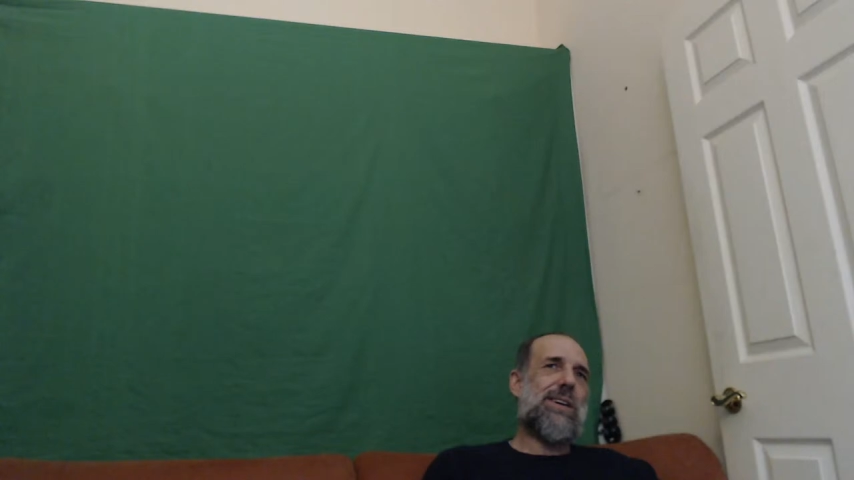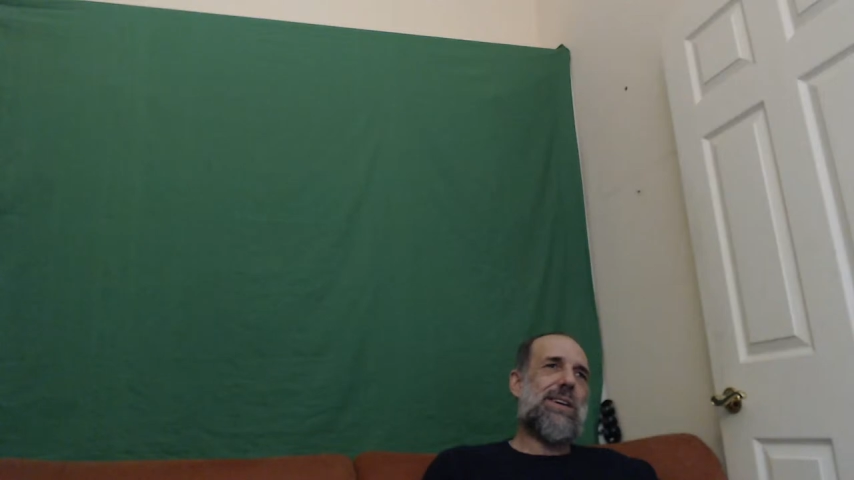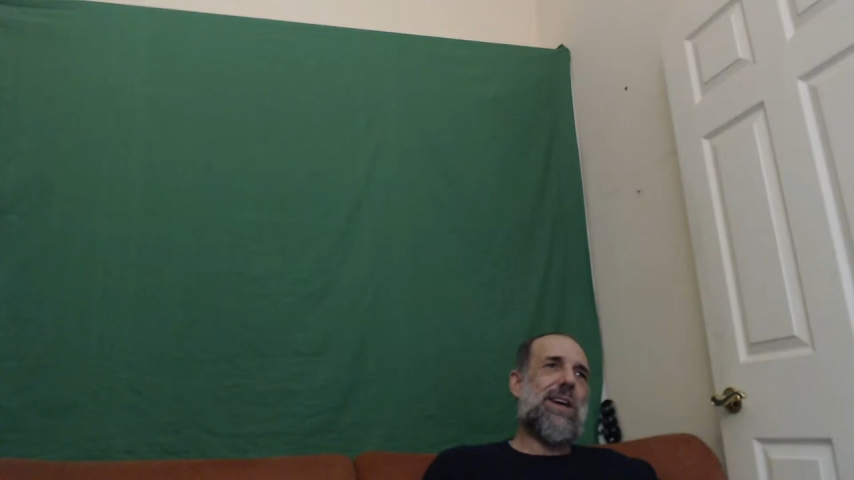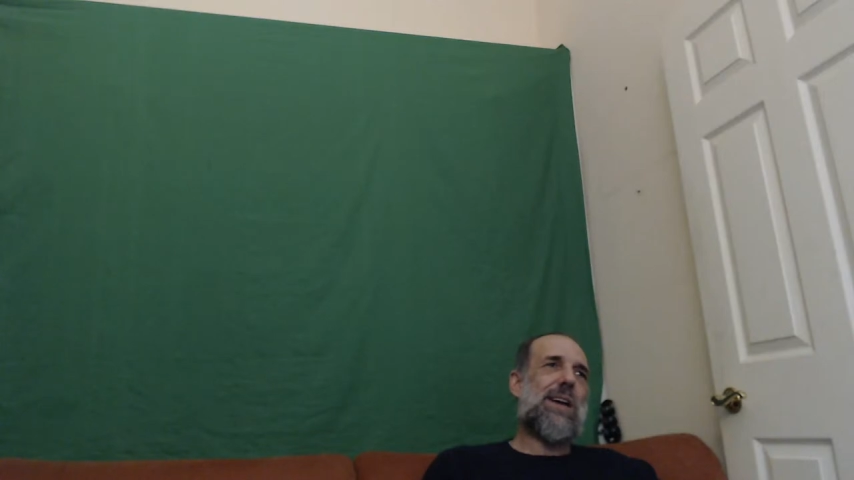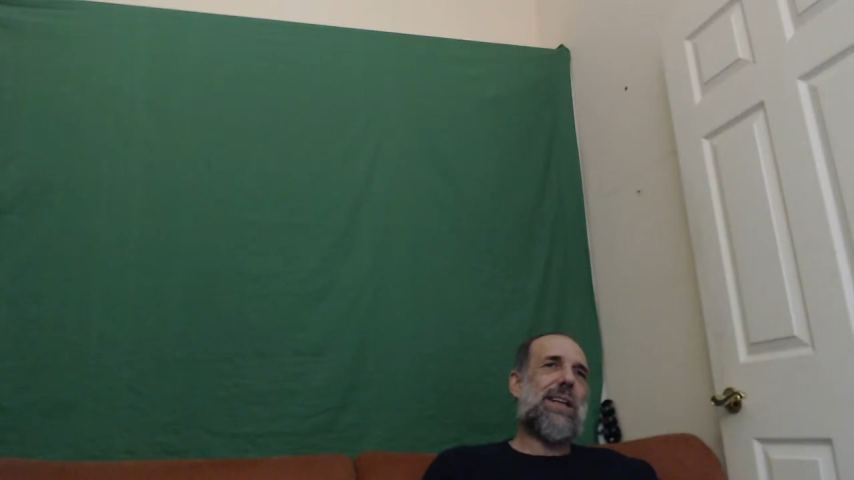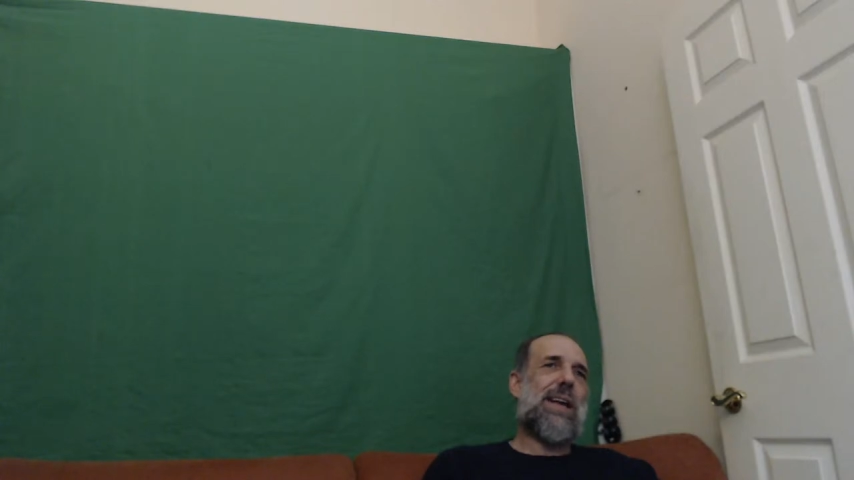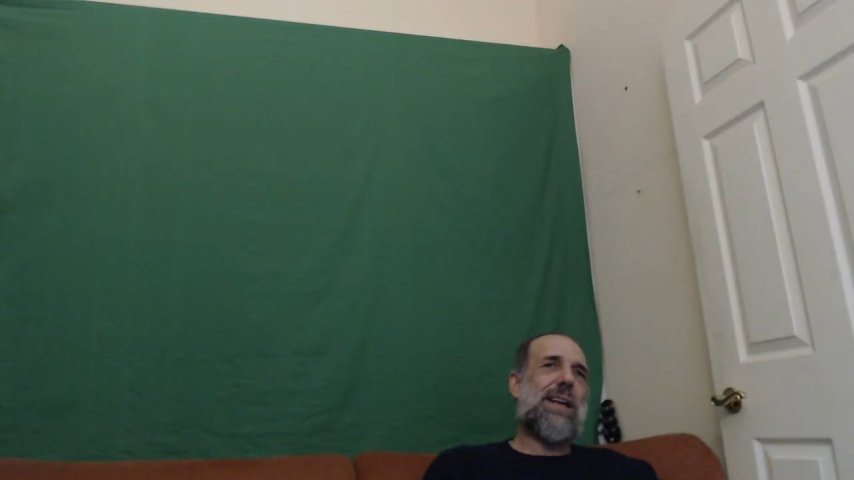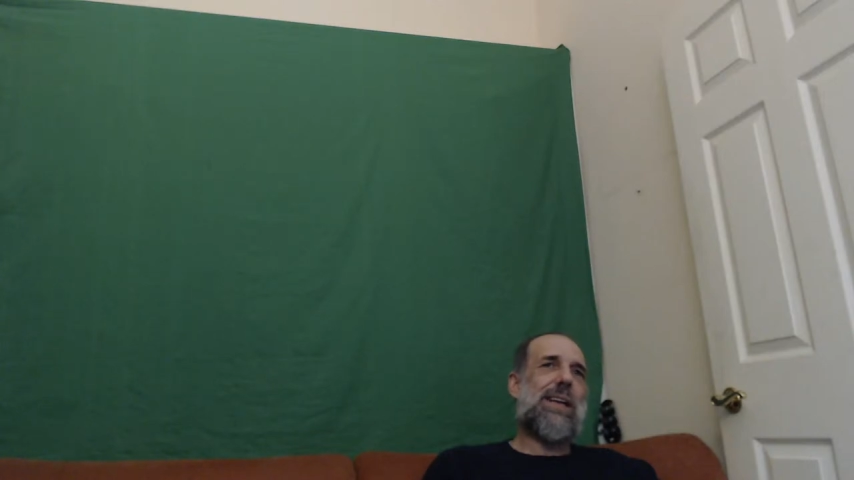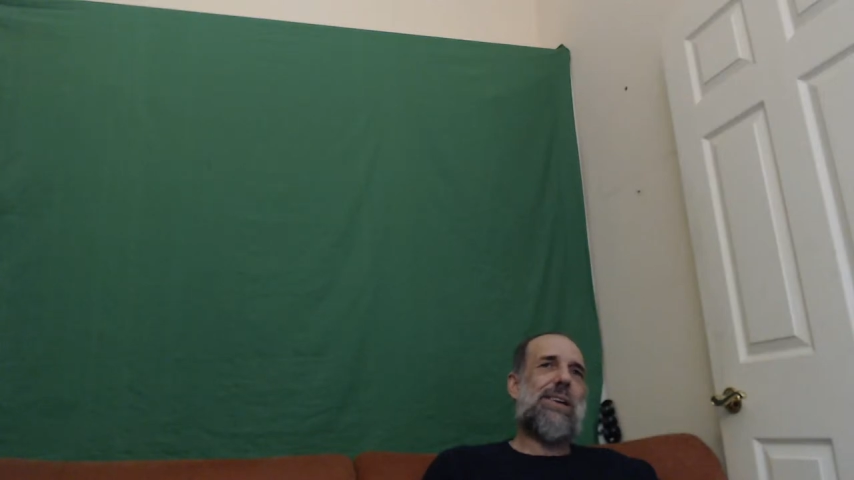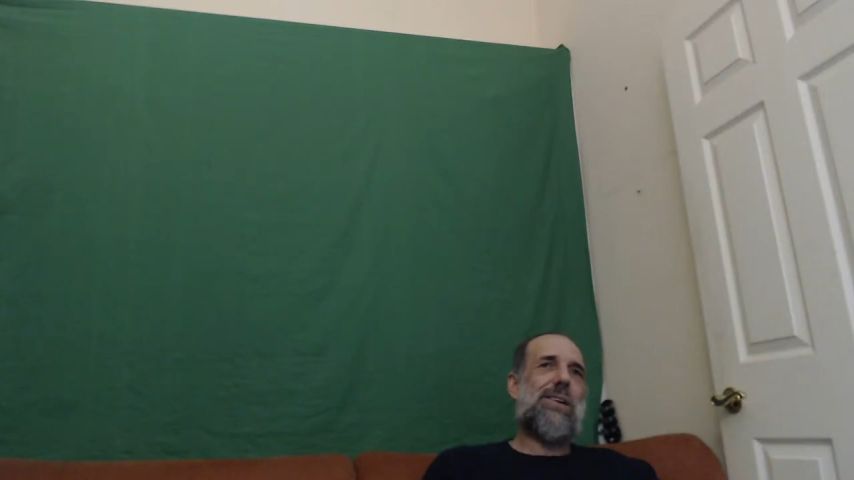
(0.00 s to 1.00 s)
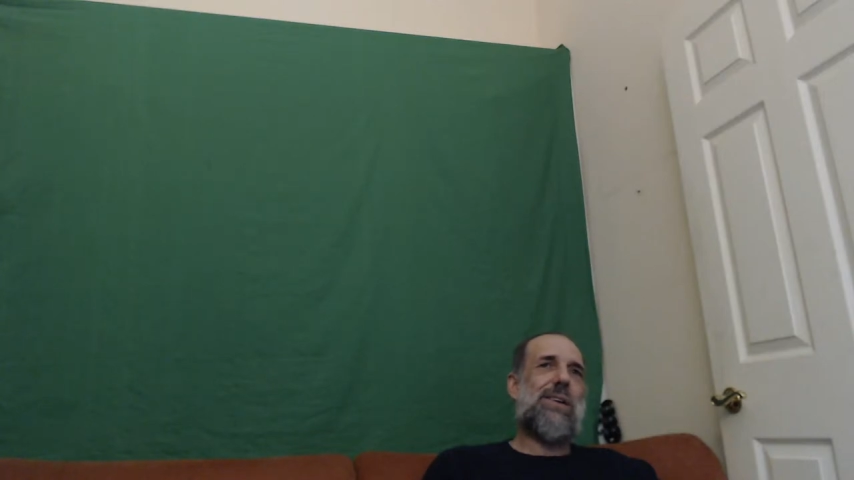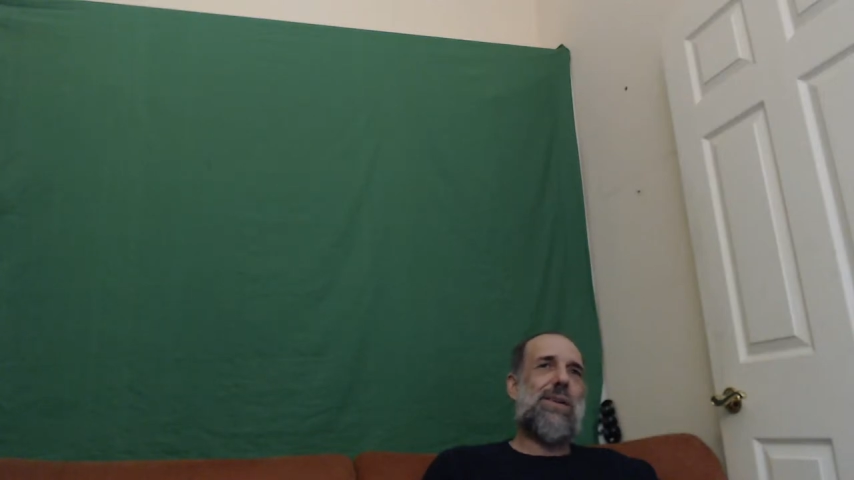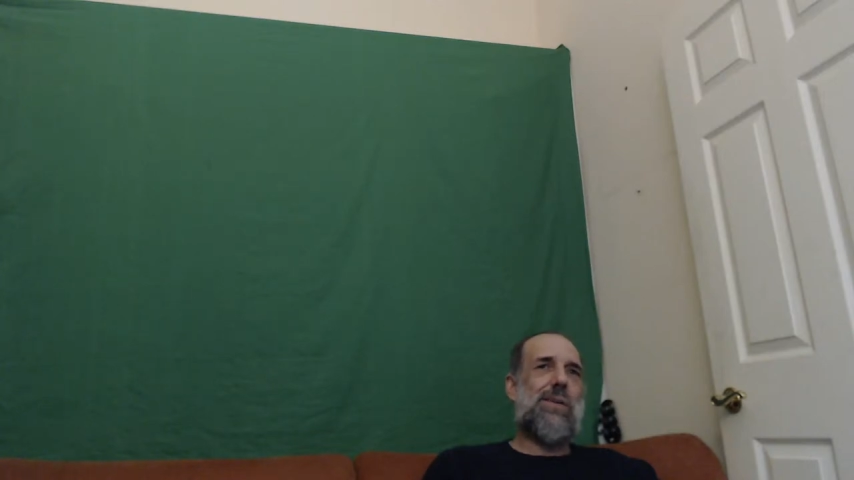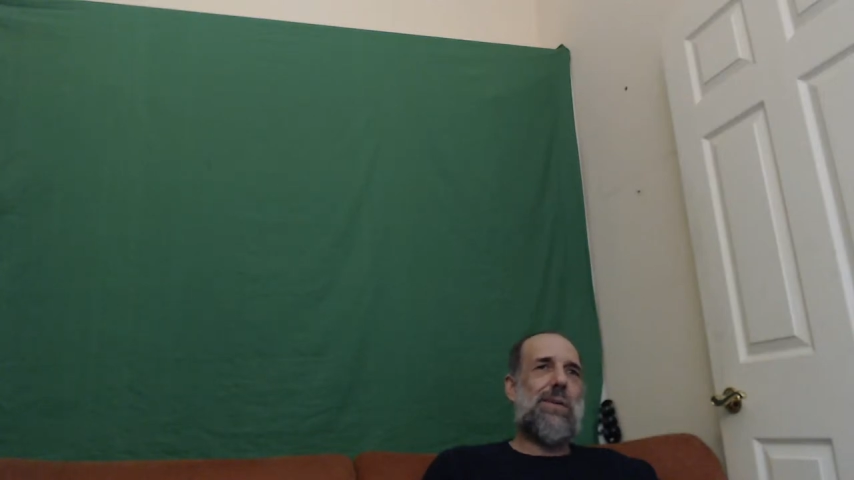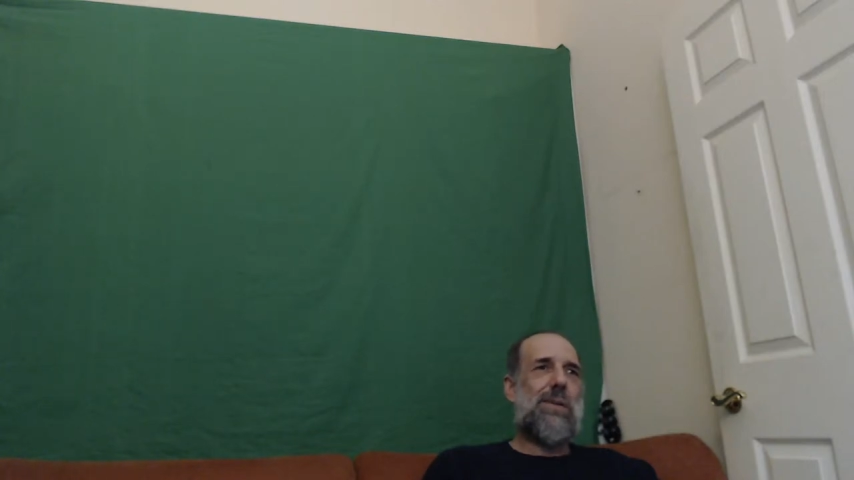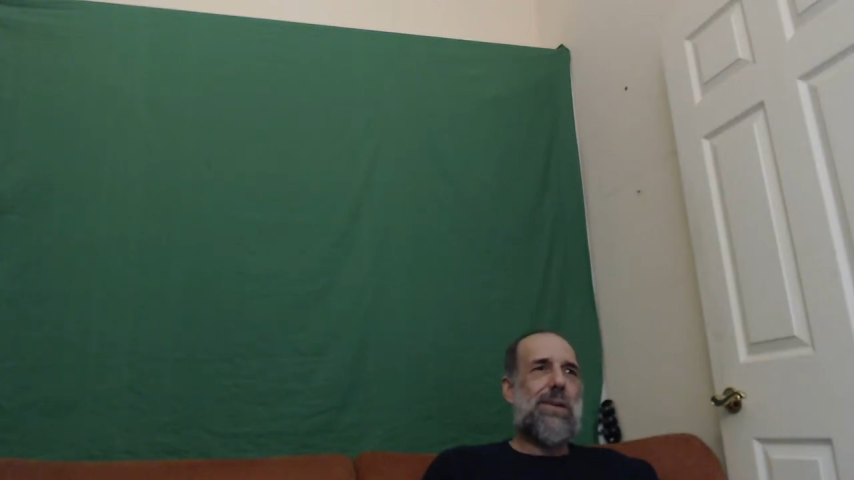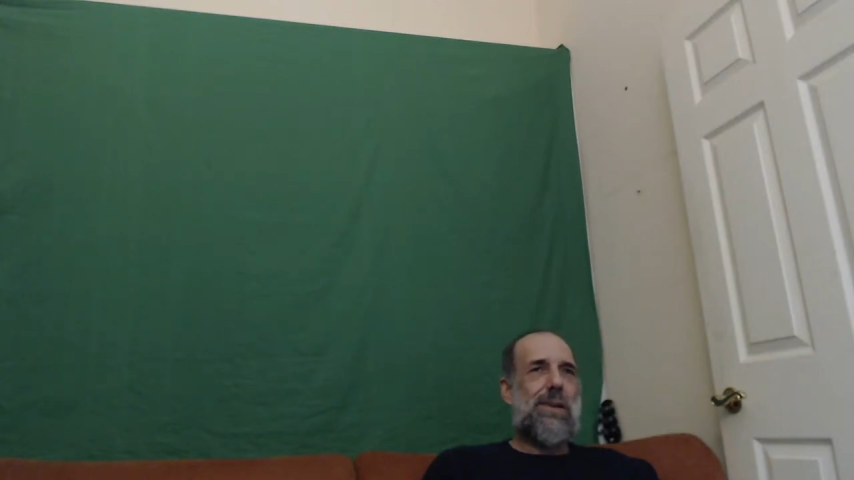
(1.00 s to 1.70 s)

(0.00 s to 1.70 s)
young lady who